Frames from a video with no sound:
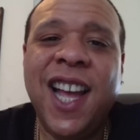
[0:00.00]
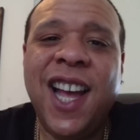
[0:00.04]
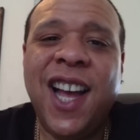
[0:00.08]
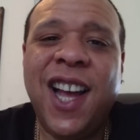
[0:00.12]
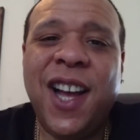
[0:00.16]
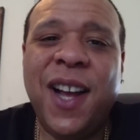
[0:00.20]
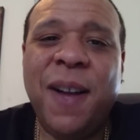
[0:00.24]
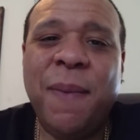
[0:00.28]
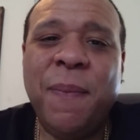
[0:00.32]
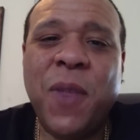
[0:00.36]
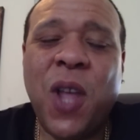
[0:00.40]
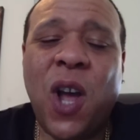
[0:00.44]

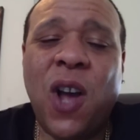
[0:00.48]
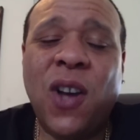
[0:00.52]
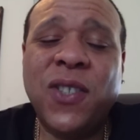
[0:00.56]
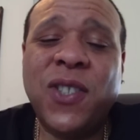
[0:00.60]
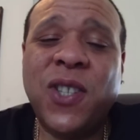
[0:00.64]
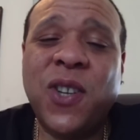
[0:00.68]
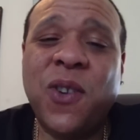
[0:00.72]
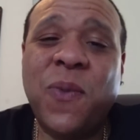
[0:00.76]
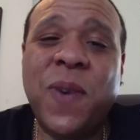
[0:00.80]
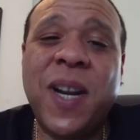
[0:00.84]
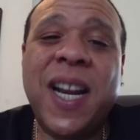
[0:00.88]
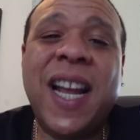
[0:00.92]

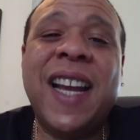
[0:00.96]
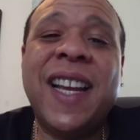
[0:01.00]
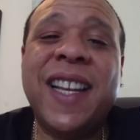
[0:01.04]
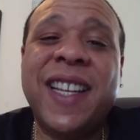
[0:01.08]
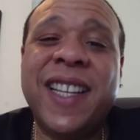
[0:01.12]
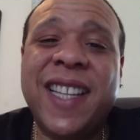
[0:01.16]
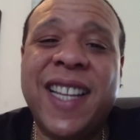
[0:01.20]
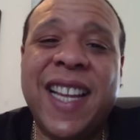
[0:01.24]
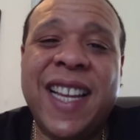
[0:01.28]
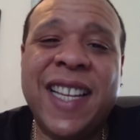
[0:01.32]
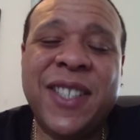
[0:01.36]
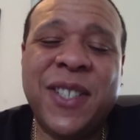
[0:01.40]
Also,
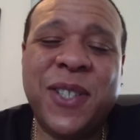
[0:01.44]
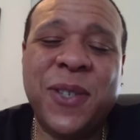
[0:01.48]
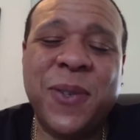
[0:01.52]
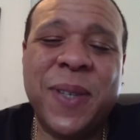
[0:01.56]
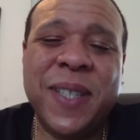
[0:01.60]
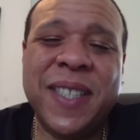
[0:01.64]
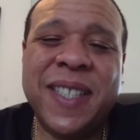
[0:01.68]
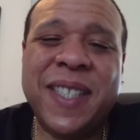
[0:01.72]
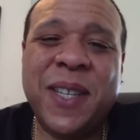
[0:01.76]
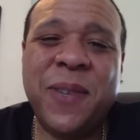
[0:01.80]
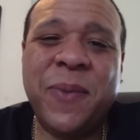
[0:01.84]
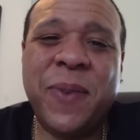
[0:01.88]
as you
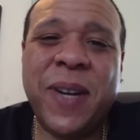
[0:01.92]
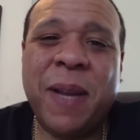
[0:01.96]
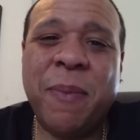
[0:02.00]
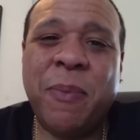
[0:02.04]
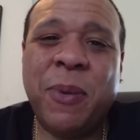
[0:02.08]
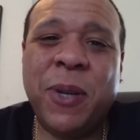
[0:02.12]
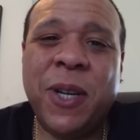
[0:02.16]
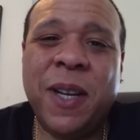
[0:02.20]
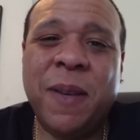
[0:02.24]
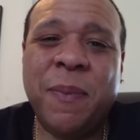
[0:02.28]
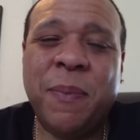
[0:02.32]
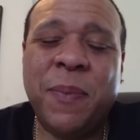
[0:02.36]
can see when I
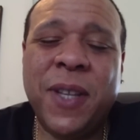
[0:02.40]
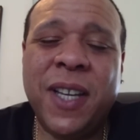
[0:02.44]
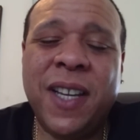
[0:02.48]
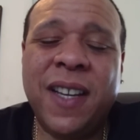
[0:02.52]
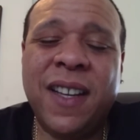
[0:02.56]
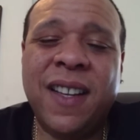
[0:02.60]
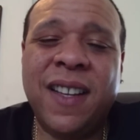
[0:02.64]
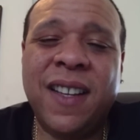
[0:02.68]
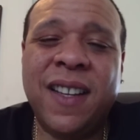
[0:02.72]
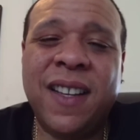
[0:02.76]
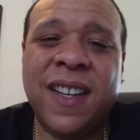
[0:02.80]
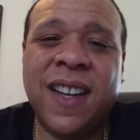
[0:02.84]
put up
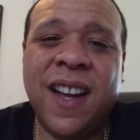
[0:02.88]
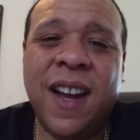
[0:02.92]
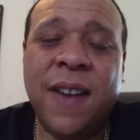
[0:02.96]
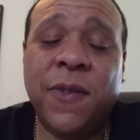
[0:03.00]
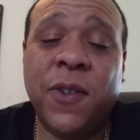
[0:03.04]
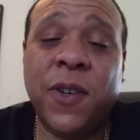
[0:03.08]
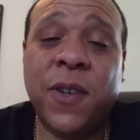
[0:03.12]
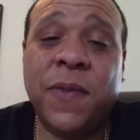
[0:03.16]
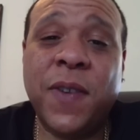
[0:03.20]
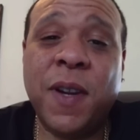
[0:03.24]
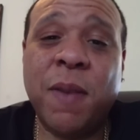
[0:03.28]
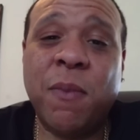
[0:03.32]
the
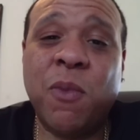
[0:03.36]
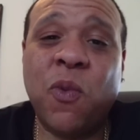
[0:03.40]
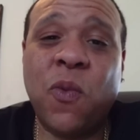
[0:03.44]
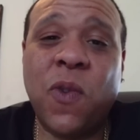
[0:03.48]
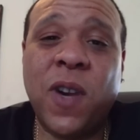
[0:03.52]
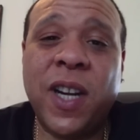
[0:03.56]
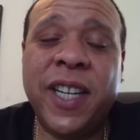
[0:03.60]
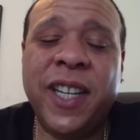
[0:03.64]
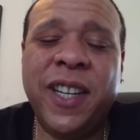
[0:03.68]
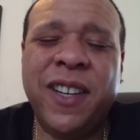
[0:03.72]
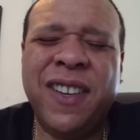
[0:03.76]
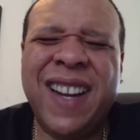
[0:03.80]
cover of
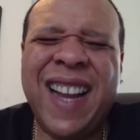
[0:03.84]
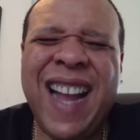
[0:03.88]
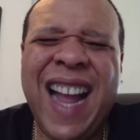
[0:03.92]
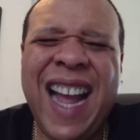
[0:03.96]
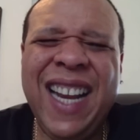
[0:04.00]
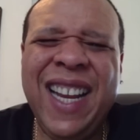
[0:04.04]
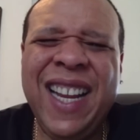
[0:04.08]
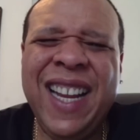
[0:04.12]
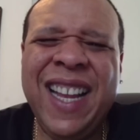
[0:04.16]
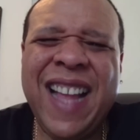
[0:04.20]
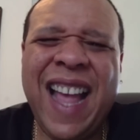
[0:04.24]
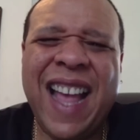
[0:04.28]
#1 here, it
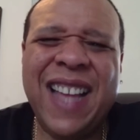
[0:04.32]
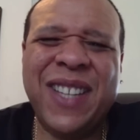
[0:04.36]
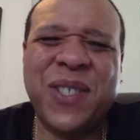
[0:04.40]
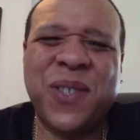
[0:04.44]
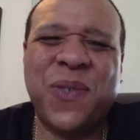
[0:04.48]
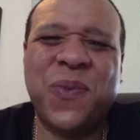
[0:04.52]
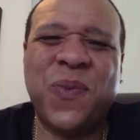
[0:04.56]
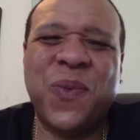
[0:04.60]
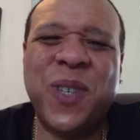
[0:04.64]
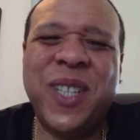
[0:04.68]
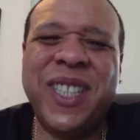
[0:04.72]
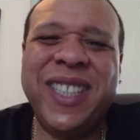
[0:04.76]
kind of has
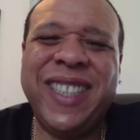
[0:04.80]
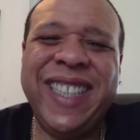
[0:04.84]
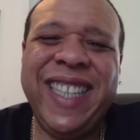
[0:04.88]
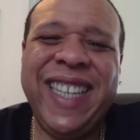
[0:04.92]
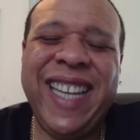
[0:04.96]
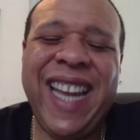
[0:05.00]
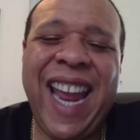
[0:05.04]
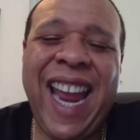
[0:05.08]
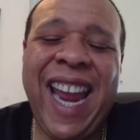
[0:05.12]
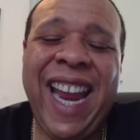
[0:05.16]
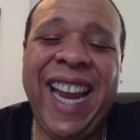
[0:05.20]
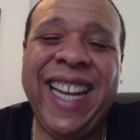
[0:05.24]
a
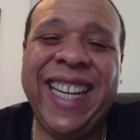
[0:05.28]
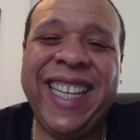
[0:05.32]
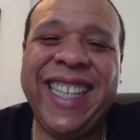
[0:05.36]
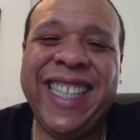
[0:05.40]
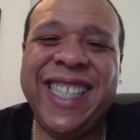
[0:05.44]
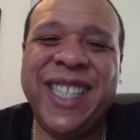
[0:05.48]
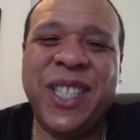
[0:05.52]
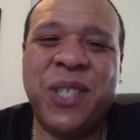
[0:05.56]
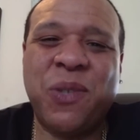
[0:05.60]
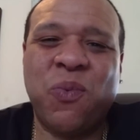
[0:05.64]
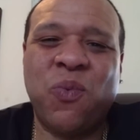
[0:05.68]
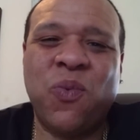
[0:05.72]
really
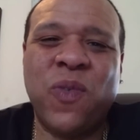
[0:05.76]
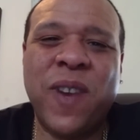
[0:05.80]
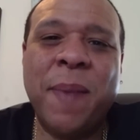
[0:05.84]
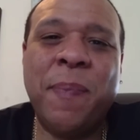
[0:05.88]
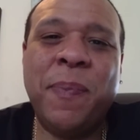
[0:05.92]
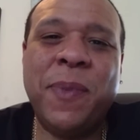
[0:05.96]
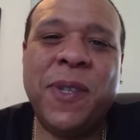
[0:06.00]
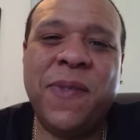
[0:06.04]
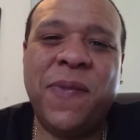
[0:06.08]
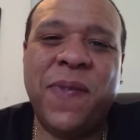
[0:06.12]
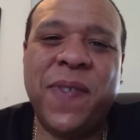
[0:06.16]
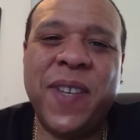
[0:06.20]
80s
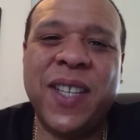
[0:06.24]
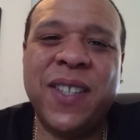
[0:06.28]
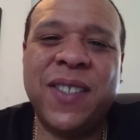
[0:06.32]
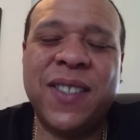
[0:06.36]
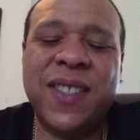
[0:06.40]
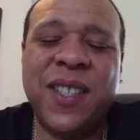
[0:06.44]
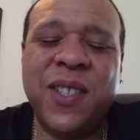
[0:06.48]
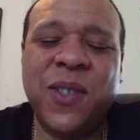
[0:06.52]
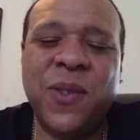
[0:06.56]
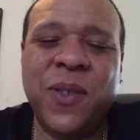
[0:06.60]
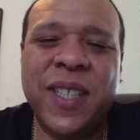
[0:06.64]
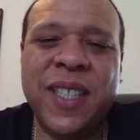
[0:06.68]
ripped feel
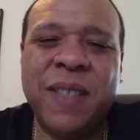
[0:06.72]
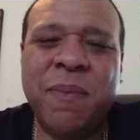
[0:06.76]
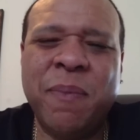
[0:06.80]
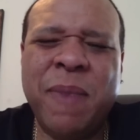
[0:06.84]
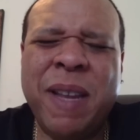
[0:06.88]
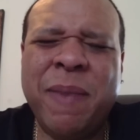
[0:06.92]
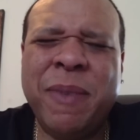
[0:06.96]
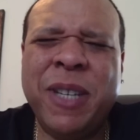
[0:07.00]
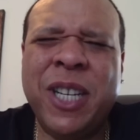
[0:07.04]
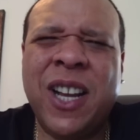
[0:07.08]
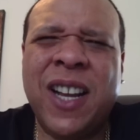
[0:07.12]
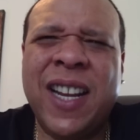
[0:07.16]
to it.
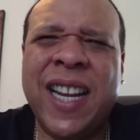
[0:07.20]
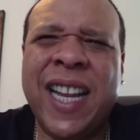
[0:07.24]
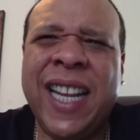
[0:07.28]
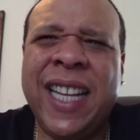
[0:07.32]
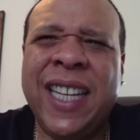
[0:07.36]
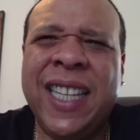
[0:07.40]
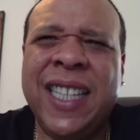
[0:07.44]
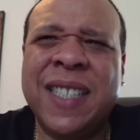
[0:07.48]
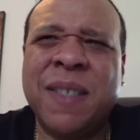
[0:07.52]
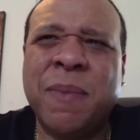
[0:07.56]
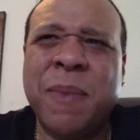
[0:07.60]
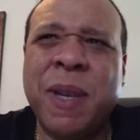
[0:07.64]
Maybe not
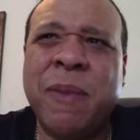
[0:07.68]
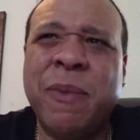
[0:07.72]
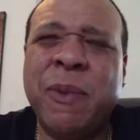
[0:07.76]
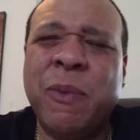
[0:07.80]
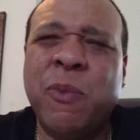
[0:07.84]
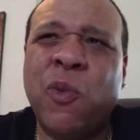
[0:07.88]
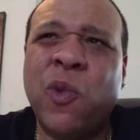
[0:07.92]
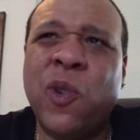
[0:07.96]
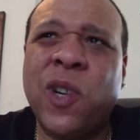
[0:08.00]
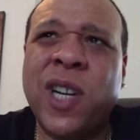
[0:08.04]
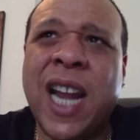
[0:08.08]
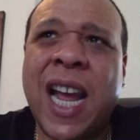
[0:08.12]
80s, maybe
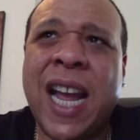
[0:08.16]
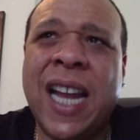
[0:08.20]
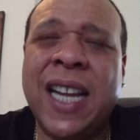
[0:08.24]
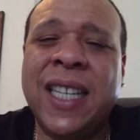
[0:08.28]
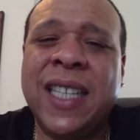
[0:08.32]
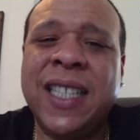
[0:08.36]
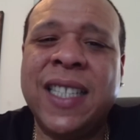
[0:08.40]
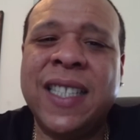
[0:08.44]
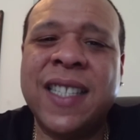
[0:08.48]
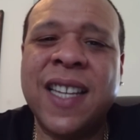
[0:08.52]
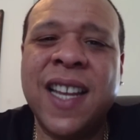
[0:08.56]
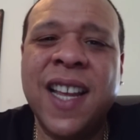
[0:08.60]
more
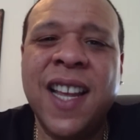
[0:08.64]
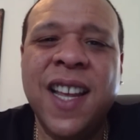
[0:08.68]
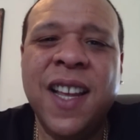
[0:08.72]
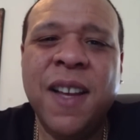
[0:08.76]
90s.